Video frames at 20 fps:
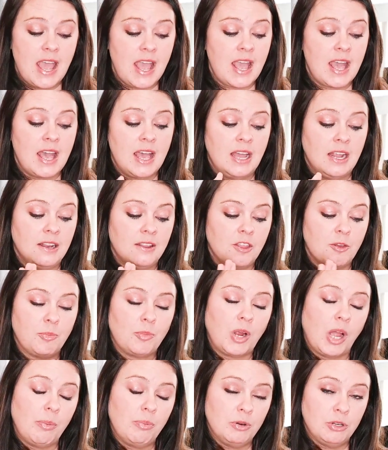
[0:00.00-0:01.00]
and the
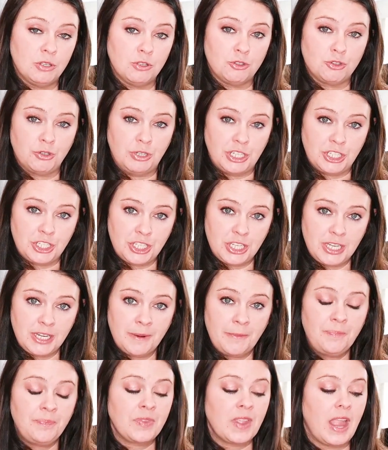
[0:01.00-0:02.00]
proper
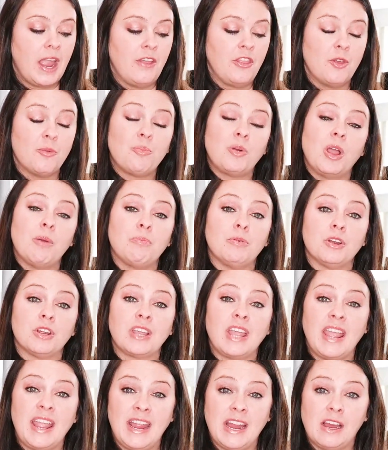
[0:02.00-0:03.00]
nutrition and the proper
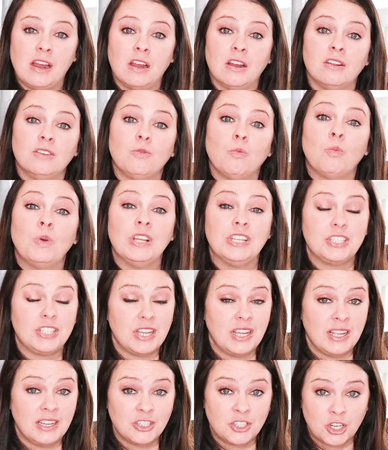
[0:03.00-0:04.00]
care, which
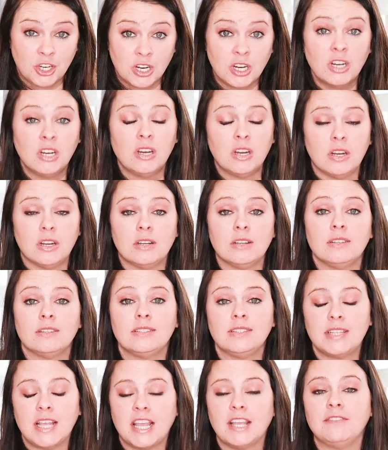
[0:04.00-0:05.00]
in turn
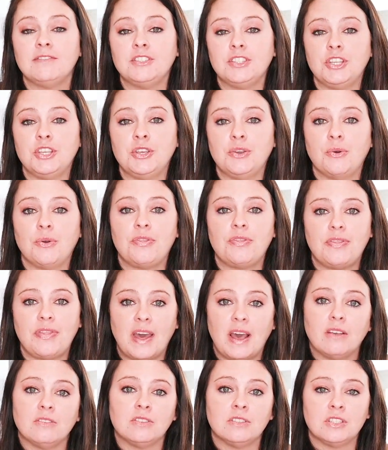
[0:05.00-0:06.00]
saves you
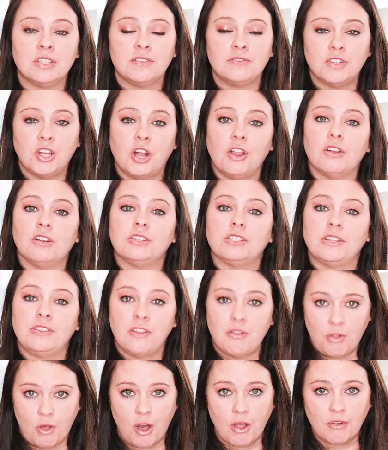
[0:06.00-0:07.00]
thousands of dollars in
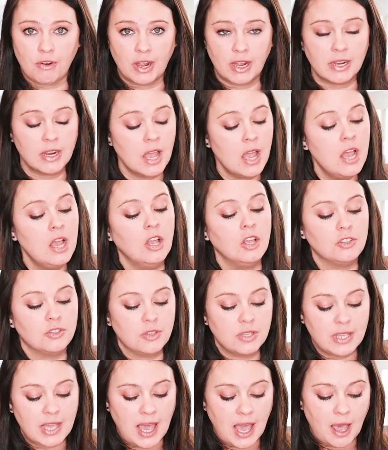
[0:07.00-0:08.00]
the long run.
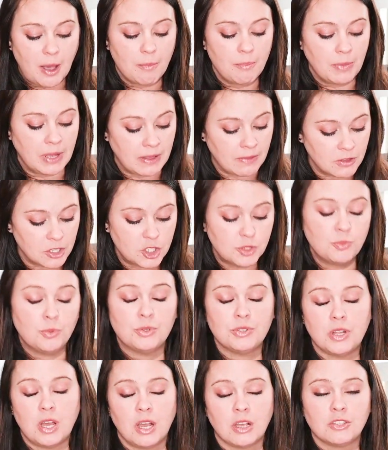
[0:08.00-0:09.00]
So yeah, English
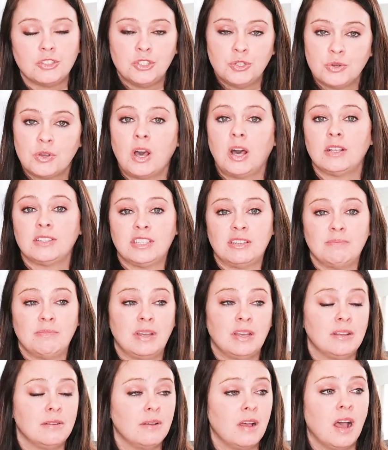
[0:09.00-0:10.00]
Bulldogs do cost
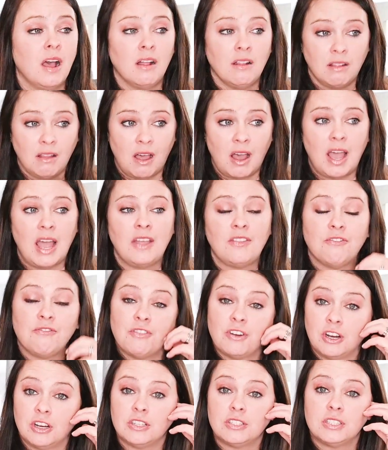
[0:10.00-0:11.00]
a lot at
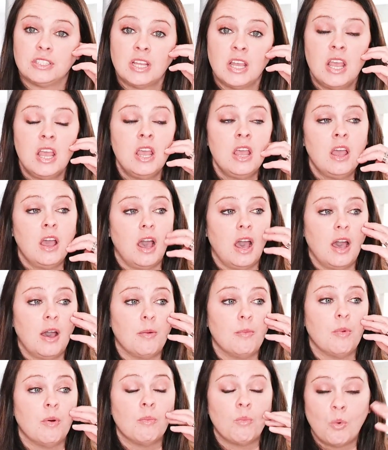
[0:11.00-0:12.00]
first,
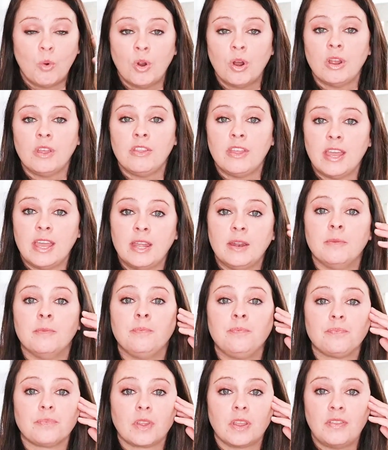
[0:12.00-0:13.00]
more
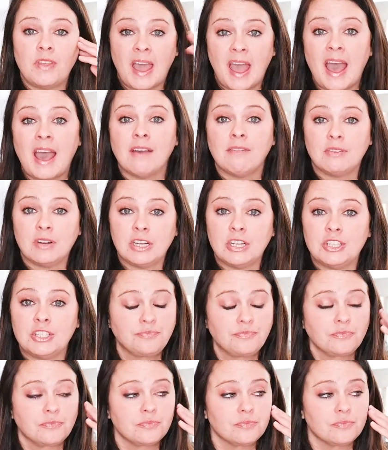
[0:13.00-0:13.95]
than the average.